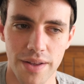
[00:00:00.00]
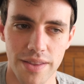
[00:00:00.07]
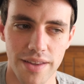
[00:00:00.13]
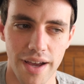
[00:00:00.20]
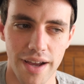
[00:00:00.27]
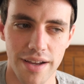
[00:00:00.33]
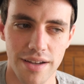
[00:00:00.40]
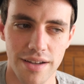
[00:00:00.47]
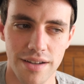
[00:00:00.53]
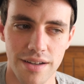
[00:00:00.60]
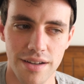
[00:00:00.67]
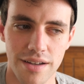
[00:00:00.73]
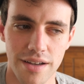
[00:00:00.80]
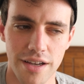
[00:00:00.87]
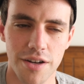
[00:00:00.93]
one day.
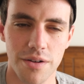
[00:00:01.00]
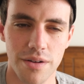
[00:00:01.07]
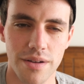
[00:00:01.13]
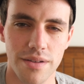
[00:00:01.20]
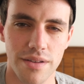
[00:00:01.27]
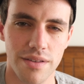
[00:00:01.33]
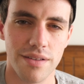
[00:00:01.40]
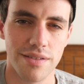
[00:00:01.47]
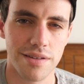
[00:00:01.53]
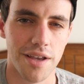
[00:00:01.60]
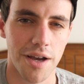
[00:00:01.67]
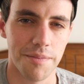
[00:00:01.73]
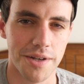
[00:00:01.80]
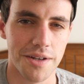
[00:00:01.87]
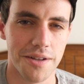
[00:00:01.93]
It, it, it's
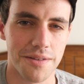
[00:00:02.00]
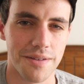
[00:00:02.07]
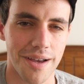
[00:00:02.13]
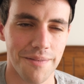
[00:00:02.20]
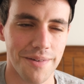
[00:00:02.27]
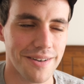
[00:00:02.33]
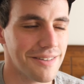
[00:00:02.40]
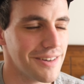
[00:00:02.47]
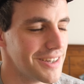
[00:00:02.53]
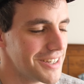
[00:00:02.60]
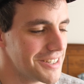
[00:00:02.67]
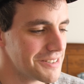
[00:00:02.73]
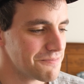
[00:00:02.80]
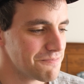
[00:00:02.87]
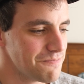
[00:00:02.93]
coming, it's coming.
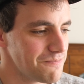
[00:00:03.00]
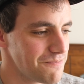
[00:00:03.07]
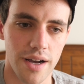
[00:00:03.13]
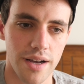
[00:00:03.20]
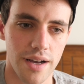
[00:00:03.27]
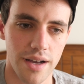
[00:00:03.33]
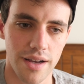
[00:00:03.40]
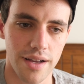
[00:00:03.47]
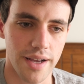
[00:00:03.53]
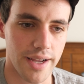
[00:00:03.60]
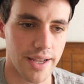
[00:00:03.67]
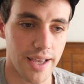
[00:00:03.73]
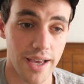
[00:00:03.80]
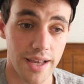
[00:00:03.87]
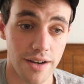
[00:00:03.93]
Uh,
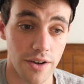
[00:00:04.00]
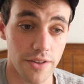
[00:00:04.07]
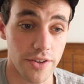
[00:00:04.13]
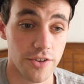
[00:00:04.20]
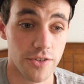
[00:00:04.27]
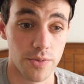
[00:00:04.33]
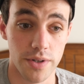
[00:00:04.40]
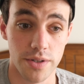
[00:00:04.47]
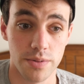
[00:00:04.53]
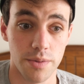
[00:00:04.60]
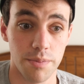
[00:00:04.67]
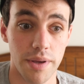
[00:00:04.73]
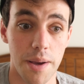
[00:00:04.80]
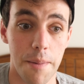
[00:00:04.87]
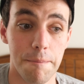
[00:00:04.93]
again, on the Switch
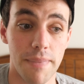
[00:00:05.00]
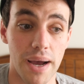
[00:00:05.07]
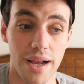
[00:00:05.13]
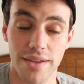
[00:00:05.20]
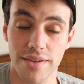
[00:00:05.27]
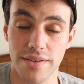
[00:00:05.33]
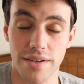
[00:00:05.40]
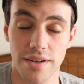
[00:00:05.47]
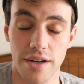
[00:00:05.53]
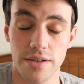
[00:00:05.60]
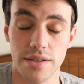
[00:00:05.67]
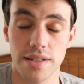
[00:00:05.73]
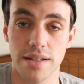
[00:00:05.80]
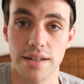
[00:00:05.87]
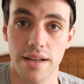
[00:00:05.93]
would be amazing. I
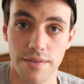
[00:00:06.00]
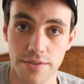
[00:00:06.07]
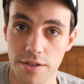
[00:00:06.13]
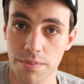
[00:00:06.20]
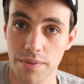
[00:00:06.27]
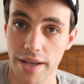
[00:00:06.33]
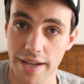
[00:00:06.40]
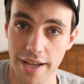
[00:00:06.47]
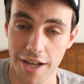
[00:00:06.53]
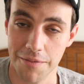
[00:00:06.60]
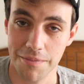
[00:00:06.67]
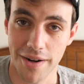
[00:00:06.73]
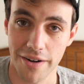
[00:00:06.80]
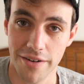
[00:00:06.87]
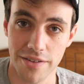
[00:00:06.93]
would love to play
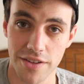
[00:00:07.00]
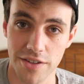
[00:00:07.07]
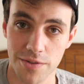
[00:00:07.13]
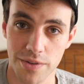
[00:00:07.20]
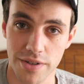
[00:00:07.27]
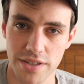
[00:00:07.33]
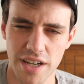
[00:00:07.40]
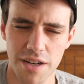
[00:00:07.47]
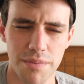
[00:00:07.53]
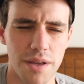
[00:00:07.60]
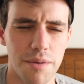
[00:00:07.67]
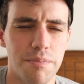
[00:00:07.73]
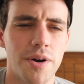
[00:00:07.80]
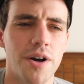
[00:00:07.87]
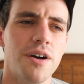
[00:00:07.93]
Katamari on the Switch. And it'd be
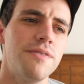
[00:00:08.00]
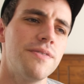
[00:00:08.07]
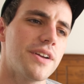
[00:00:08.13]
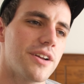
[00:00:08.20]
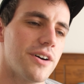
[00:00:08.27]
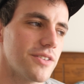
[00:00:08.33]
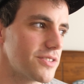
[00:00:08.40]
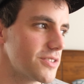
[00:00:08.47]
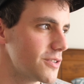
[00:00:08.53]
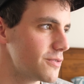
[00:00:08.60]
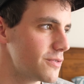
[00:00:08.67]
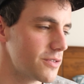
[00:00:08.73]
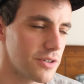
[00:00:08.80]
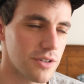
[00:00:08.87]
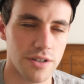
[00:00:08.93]
a perfect console
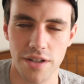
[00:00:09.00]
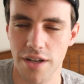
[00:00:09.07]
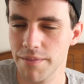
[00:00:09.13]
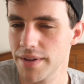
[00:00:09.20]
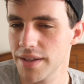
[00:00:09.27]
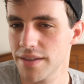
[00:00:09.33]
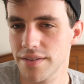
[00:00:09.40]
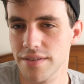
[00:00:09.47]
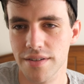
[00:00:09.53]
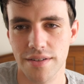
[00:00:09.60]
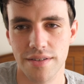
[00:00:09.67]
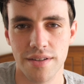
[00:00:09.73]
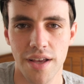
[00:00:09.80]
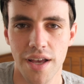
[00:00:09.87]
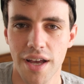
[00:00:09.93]
for it. I mean, it's
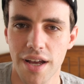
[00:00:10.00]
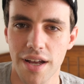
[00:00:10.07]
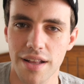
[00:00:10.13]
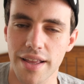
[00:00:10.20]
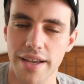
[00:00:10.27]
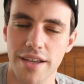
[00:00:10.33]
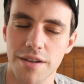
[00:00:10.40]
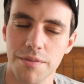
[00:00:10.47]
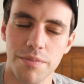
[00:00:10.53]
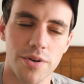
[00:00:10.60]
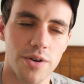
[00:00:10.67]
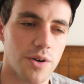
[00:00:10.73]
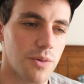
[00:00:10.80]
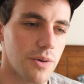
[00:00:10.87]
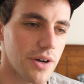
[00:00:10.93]
just, like, you can
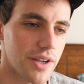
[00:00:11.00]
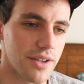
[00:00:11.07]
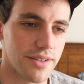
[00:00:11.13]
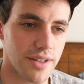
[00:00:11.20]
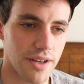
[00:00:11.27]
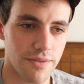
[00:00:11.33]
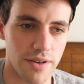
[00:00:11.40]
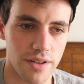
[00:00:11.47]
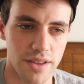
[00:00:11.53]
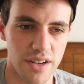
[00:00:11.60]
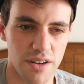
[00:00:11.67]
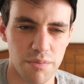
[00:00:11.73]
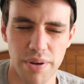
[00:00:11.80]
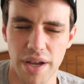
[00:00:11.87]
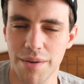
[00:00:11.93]
put quirky stuff on
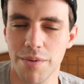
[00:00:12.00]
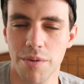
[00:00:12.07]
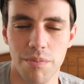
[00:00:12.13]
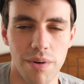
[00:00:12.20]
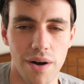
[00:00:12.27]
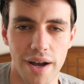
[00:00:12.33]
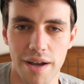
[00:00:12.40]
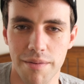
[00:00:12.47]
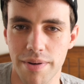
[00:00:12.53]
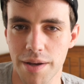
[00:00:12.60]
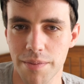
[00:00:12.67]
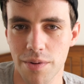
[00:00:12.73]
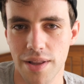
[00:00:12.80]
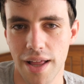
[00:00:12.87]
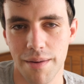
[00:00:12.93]
there and people buy it,
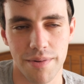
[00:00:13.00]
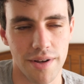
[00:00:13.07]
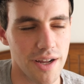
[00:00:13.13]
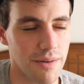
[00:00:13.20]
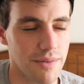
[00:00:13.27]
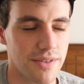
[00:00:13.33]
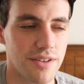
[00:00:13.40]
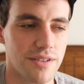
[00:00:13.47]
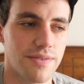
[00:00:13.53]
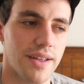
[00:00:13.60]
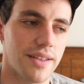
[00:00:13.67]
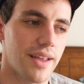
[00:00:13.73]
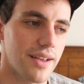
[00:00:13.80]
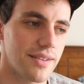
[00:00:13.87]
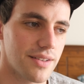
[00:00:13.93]
people laugh it up. It's just
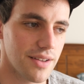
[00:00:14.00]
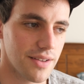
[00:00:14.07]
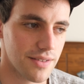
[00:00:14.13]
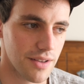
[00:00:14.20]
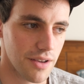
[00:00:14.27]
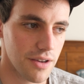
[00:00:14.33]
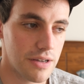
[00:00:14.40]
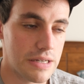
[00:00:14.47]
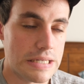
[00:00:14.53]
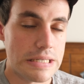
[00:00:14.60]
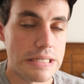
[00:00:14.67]
fantastic, so.